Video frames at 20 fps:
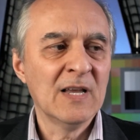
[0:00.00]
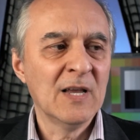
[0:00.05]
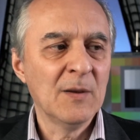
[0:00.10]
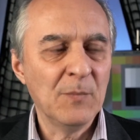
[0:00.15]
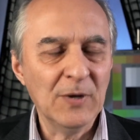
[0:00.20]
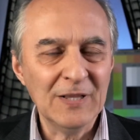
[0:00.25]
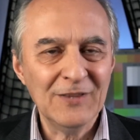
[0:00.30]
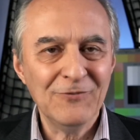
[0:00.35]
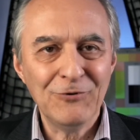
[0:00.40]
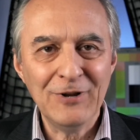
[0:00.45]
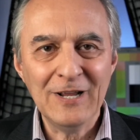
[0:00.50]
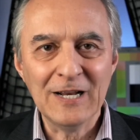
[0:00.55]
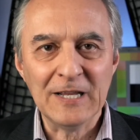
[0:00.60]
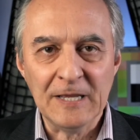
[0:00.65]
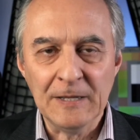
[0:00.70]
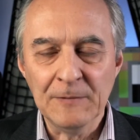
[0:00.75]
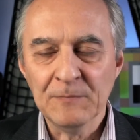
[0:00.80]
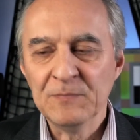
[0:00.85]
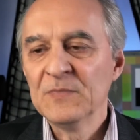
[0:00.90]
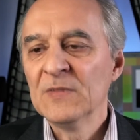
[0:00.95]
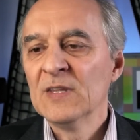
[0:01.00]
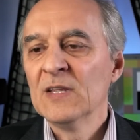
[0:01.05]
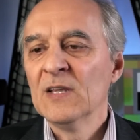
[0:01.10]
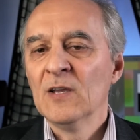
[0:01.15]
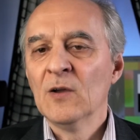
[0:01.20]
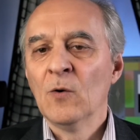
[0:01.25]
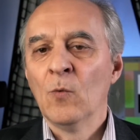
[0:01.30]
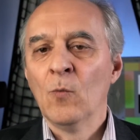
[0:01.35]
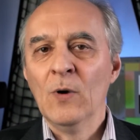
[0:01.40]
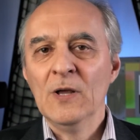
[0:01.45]
But really,
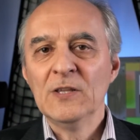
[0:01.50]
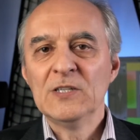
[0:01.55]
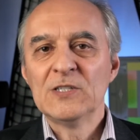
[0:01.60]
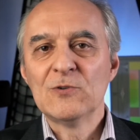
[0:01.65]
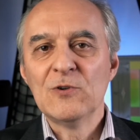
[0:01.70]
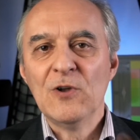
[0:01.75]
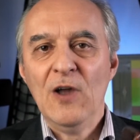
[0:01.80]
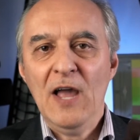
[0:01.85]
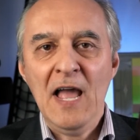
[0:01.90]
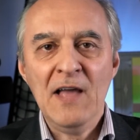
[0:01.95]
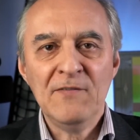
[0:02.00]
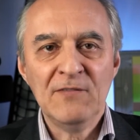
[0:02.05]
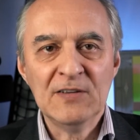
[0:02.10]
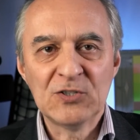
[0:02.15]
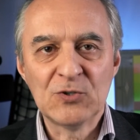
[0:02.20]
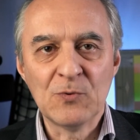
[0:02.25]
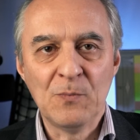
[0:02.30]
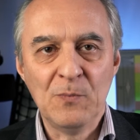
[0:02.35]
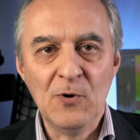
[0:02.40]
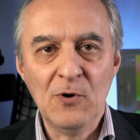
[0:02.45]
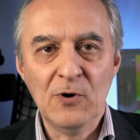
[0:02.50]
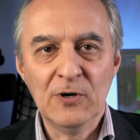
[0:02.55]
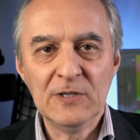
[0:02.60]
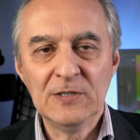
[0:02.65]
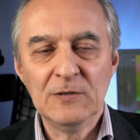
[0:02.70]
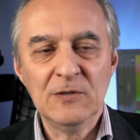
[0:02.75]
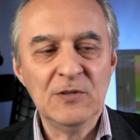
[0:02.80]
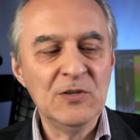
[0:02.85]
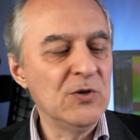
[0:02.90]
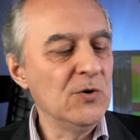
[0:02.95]
once you have a support,
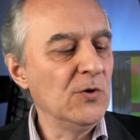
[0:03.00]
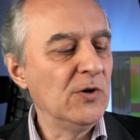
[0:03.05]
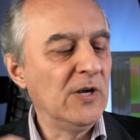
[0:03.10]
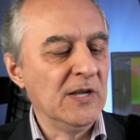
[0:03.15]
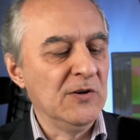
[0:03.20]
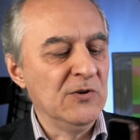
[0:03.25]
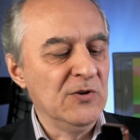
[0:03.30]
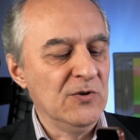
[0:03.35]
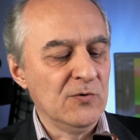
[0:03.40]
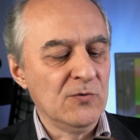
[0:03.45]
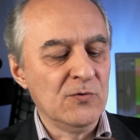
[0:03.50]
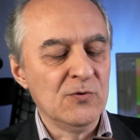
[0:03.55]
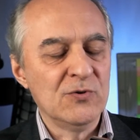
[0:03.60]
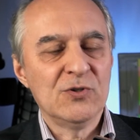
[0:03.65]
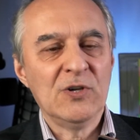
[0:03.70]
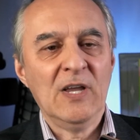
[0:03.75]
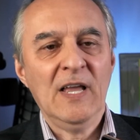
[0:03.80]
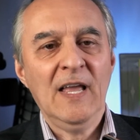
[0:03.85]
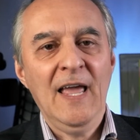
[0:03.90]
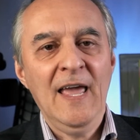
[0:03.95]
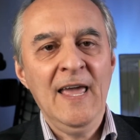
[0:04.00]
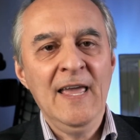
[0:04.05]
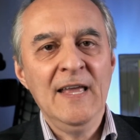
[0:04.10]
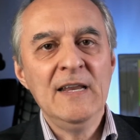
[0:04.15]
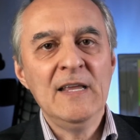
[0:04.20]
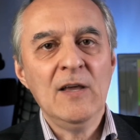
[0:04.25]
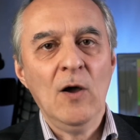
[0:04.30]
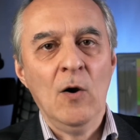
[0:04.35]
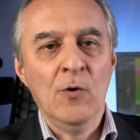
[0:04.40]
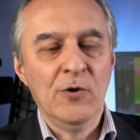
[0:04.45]
you can use
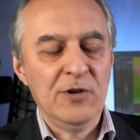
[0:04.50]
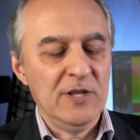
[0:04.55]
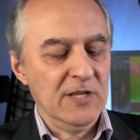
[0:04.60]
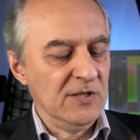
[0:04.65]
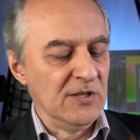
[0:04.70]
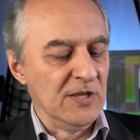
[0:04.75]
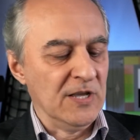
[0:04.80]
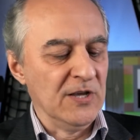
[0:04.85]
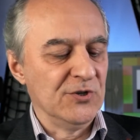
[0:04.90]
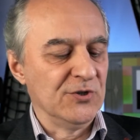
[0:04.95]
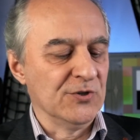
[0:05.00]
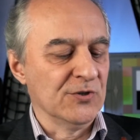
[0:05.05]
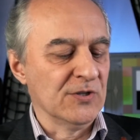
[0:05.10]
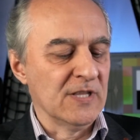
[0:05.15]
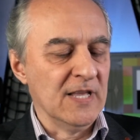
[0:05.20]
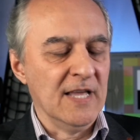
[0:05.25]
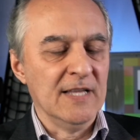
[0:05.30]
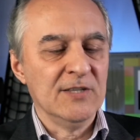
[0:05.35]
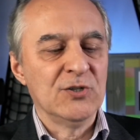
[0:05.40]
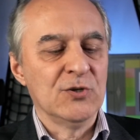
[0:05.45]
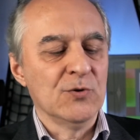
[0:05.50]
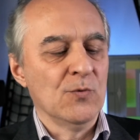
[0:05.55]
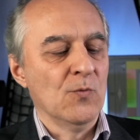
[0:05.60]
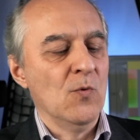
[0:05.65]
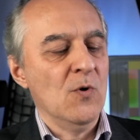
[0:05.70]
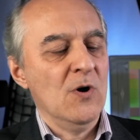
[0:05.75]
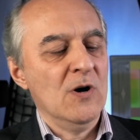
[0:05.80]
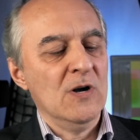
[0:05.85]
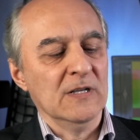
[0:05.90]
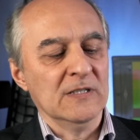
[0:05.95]
any orientation that you
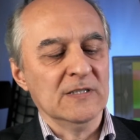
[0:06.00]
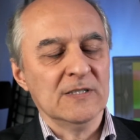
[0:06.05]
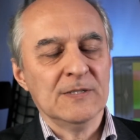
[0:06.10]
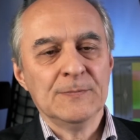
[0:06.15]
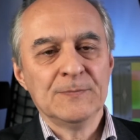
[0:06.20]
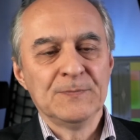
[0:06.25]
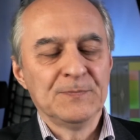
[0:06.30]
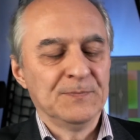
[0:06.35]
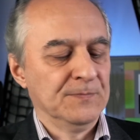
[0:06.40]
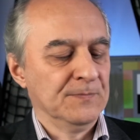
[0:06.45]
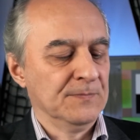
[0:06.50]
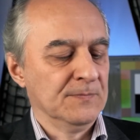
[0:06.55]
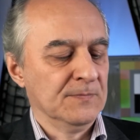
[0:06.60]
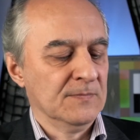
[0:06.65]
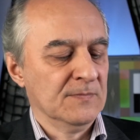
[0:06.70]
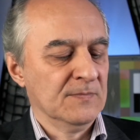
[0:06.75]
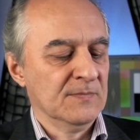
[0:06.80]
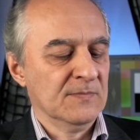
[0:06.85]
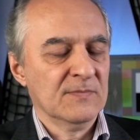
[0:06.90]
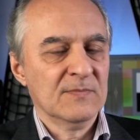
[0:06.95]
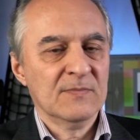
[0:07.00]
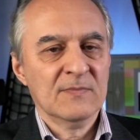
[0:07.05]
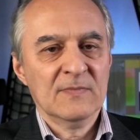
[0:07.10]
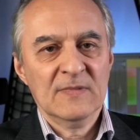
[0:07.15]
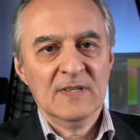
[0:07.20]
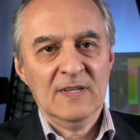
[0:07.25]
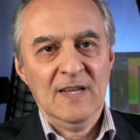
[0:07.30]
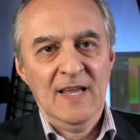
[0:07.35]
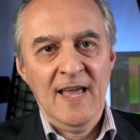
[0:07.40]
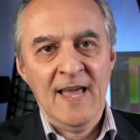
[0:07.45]
want.
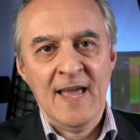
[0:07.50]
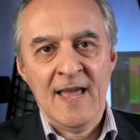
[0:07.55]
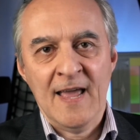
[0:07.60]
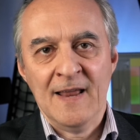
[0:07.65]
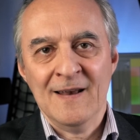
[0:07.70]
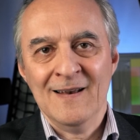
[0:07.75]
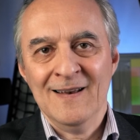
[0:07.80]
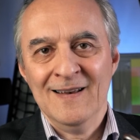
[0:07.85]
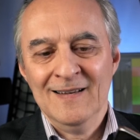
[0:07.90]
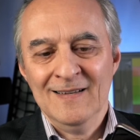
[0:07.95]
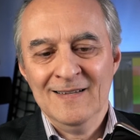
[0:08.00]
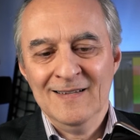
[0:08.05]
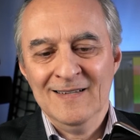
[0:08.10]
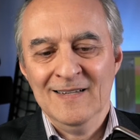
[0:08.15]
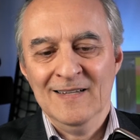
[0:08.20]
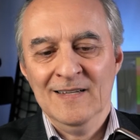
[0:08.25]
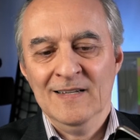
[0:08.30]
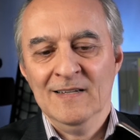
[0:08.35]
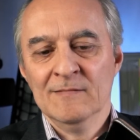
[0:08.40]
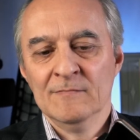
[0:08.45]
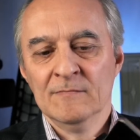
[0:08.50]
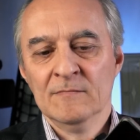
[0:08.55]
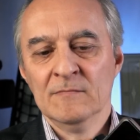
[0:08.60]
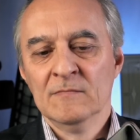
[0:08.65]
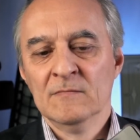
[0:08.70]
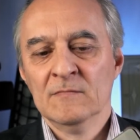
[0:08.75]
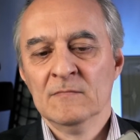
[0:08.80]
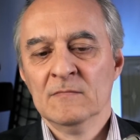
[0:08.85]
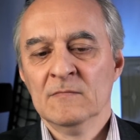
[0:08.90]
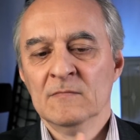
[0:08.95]
And
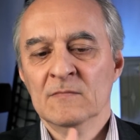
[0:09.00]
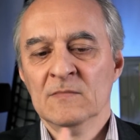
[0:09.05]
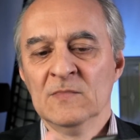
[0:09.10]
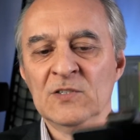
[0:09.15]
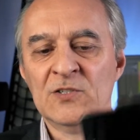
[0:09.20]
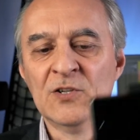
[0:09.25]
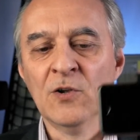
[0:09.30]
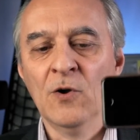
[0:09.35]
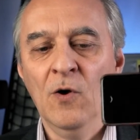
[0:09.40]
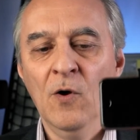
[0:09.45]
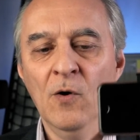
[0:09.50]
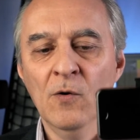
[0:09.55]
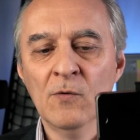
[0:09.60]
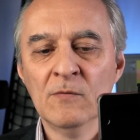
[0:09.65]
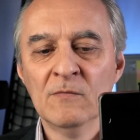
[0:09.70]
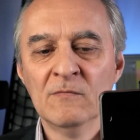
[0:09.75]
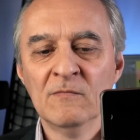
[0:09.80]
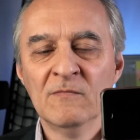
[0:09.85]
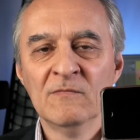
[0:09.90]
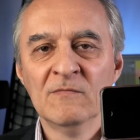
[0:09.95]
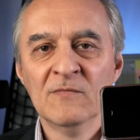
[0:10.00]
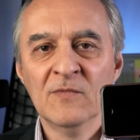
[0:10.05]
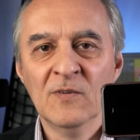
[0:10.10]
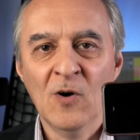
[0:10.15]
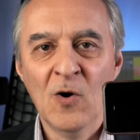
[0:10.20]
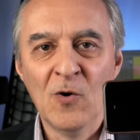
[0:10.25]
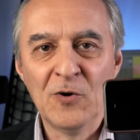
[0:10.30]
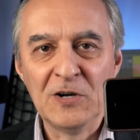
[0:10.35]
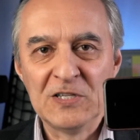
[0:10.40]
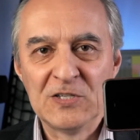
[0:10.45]
so
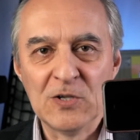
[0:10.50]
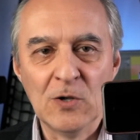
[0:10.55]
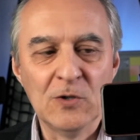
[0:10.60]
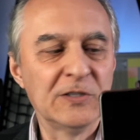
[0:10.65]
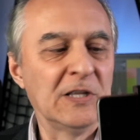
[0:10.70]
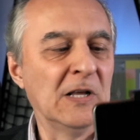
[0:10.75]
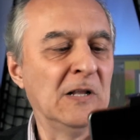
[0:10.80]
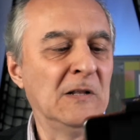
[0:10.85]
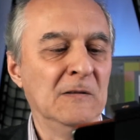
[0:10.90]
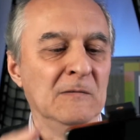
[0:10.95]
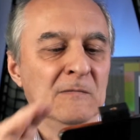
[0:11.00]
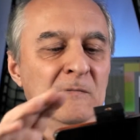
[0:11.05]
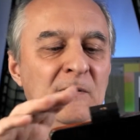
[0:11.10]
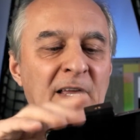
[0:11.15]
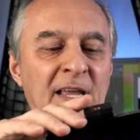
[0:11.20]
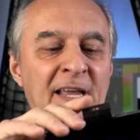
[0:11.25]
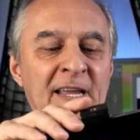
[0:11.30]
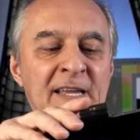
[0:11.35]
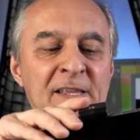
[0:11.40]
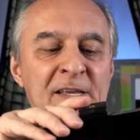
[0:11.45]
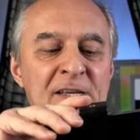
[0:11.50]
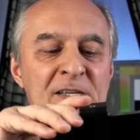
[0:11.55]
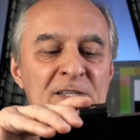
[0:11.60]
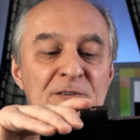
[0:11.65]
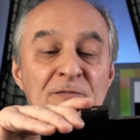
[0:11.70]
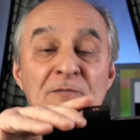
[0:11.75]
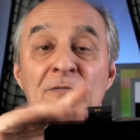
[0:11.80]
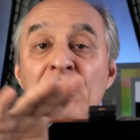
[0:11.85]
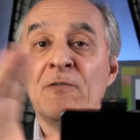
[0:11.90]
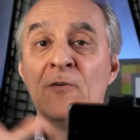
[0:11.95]
horizontal it is
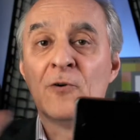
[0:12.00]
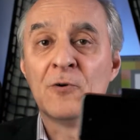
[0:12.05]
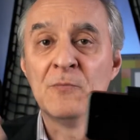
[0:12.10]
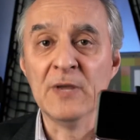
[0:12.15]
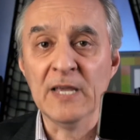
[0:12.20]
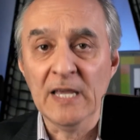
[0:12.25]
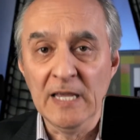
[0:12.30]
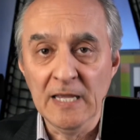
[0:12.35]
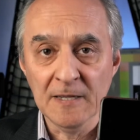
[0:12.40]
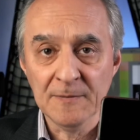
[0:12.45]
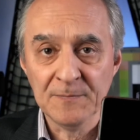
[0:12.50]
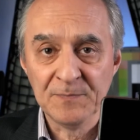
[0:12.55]
for me.